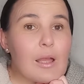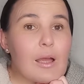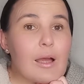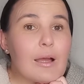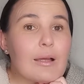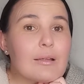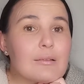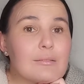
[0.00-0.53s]

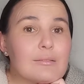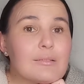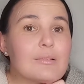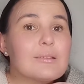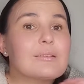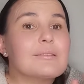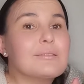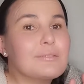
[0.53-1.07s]
And
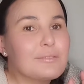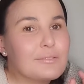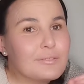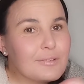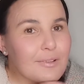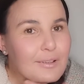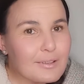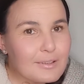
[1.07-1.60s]

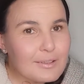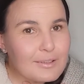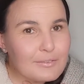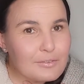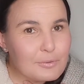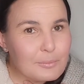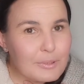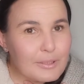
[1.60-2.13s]
luckily
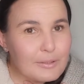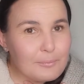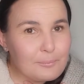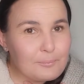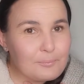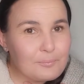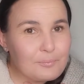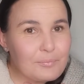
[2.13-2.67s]
for me,
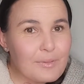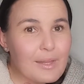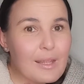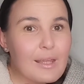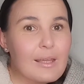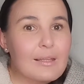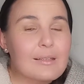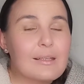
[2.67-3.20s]

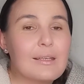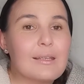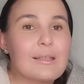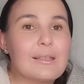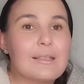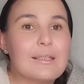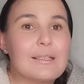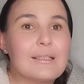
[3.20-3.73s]
there
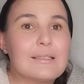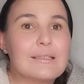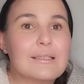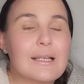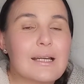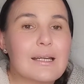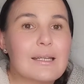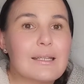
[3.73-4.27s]
is
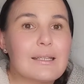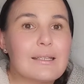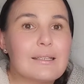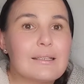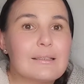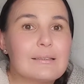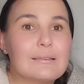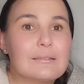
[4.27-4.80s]
a
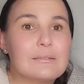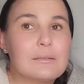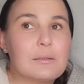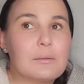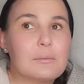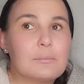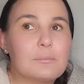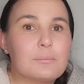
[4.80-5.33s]

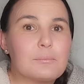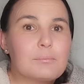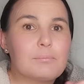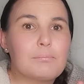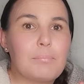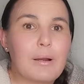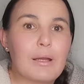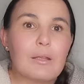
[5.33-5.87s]

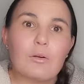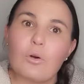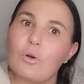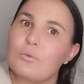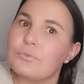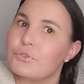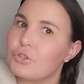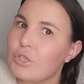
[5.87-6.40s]

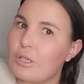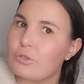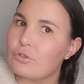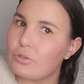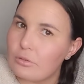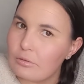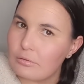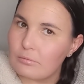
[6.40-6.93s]
payoff
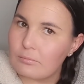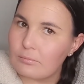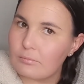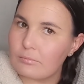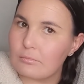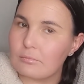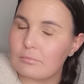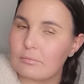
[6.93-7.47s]
schedule
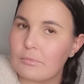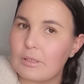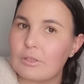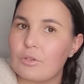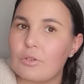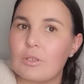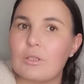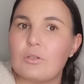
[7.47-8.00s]
that
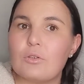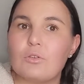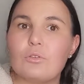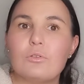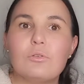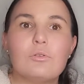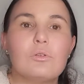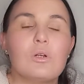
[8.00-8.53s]
you can
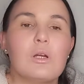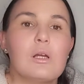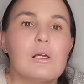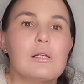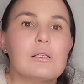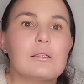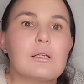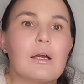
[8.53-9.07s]
do,
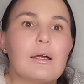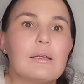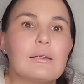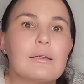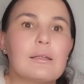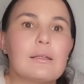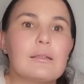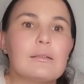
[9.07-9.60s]
and
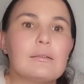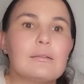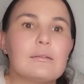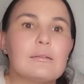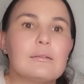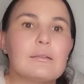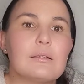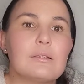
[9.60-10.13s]
then
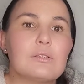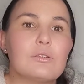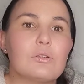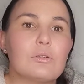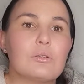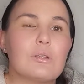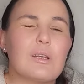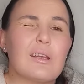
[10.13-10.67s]
it's
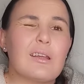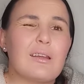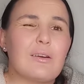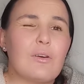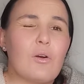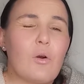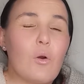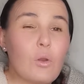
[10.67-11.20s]
not
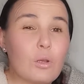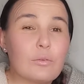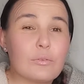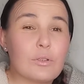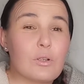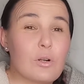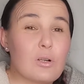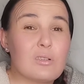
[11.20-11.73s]
all of the
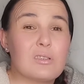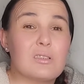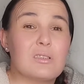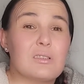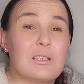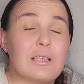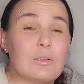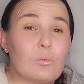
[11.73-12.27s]

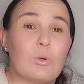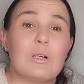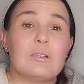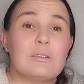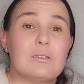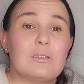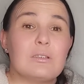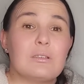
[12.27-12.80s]
cost at
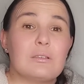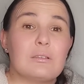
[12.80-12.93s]
once.